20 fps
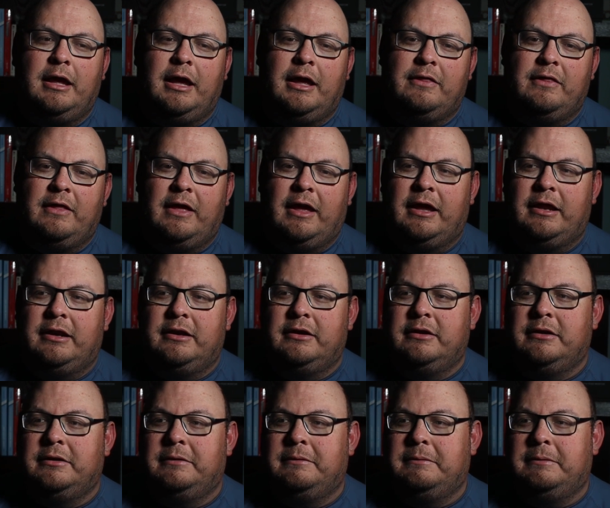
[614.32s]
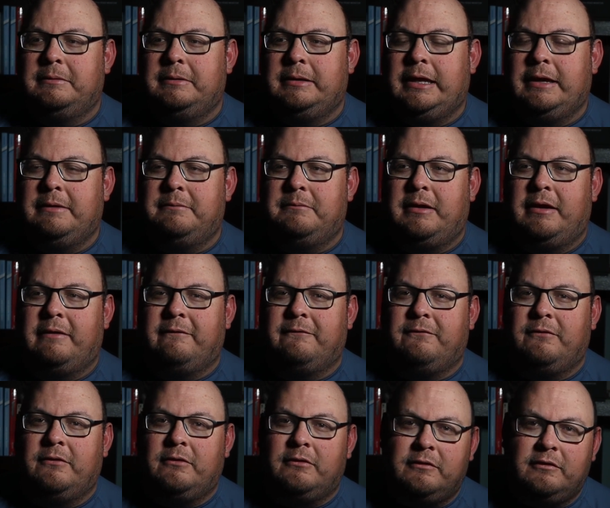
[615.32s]
and then hit my
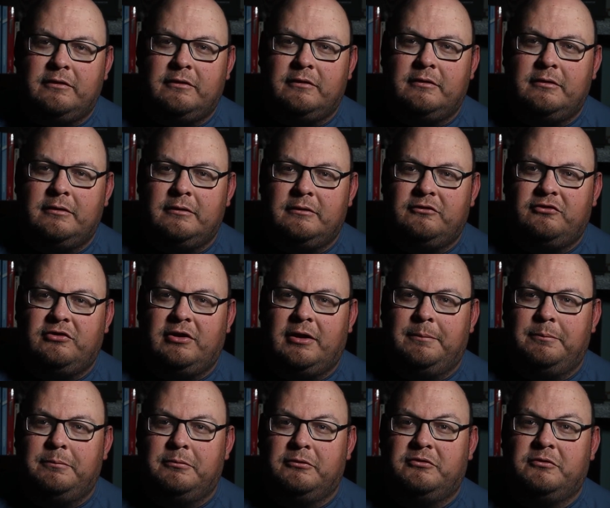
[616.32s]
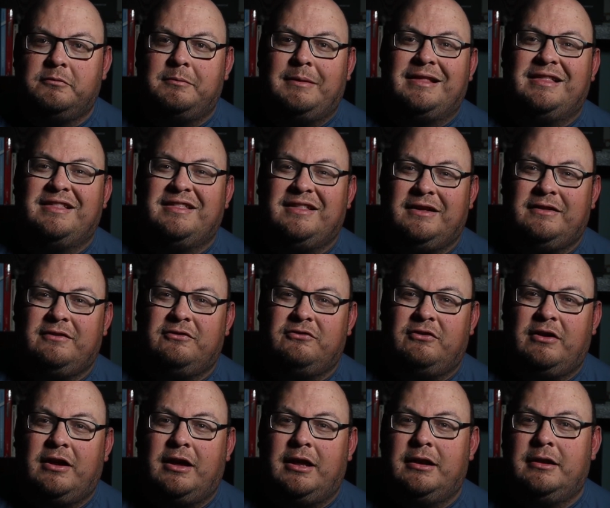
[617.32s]
first chip, which was my 6th
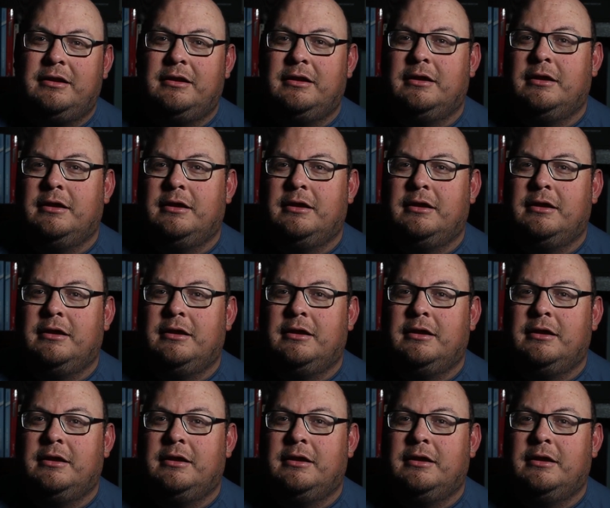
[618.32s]
shot,